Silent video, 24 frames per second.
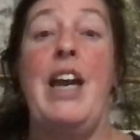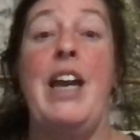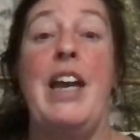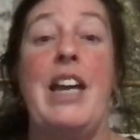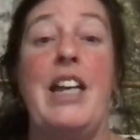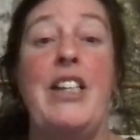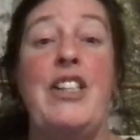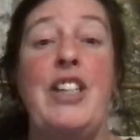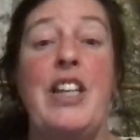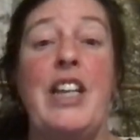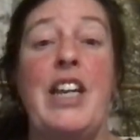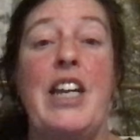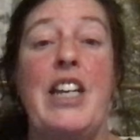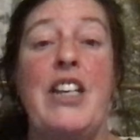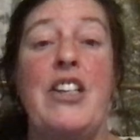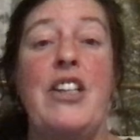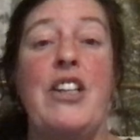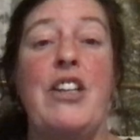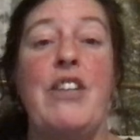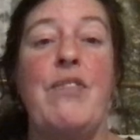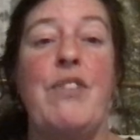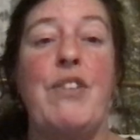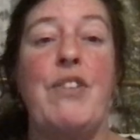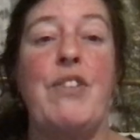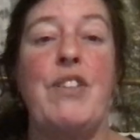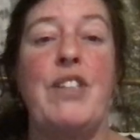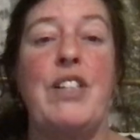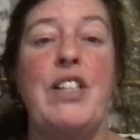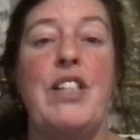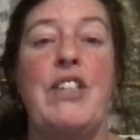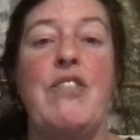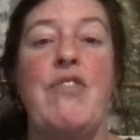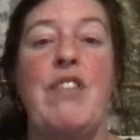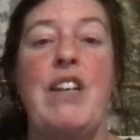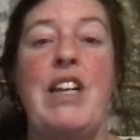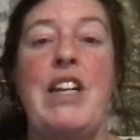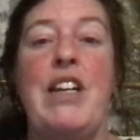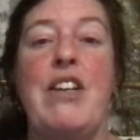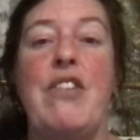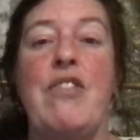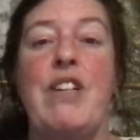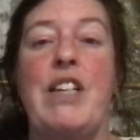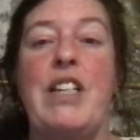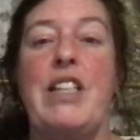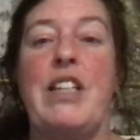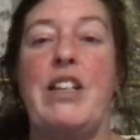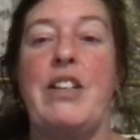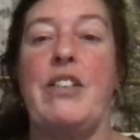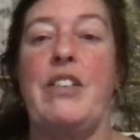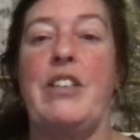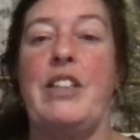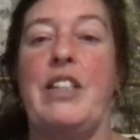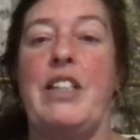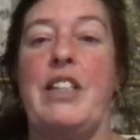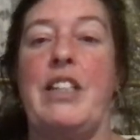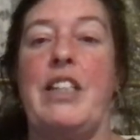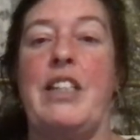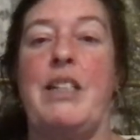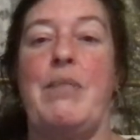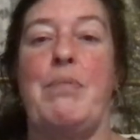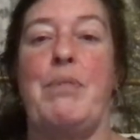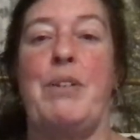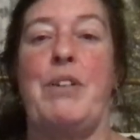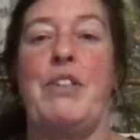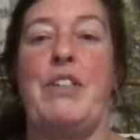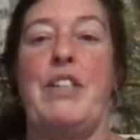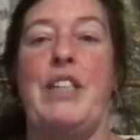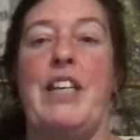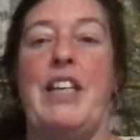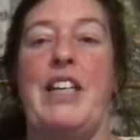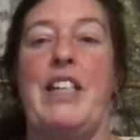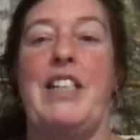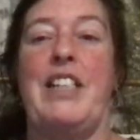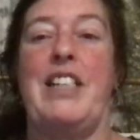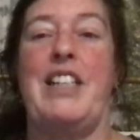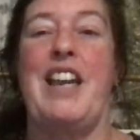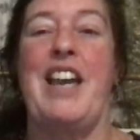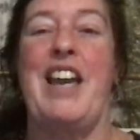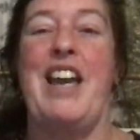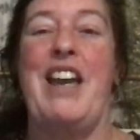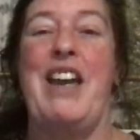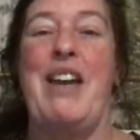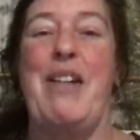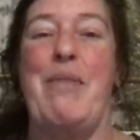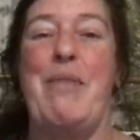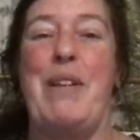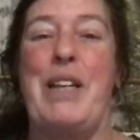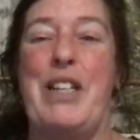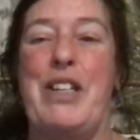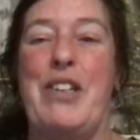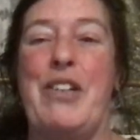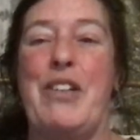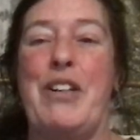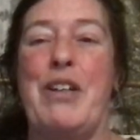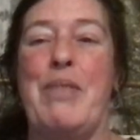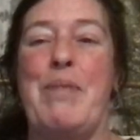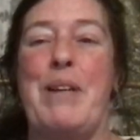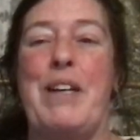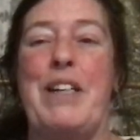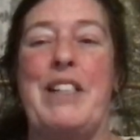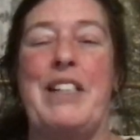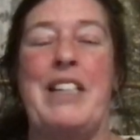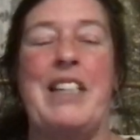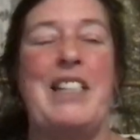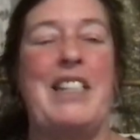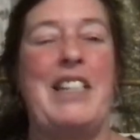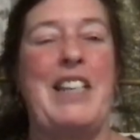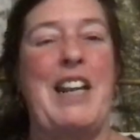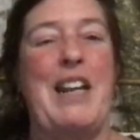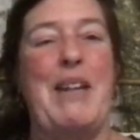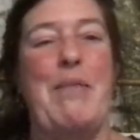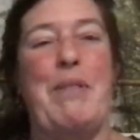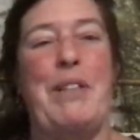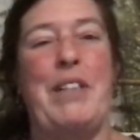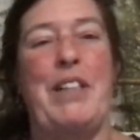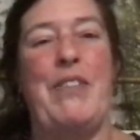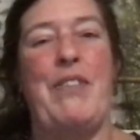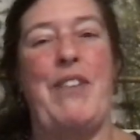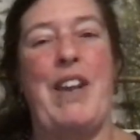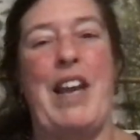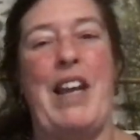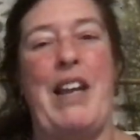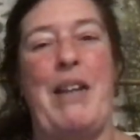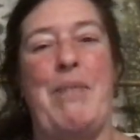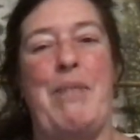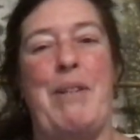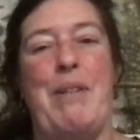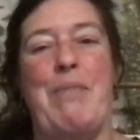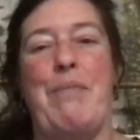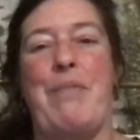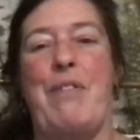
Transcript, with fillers: Education, of course, is really critical to this process. We talk about sustainable development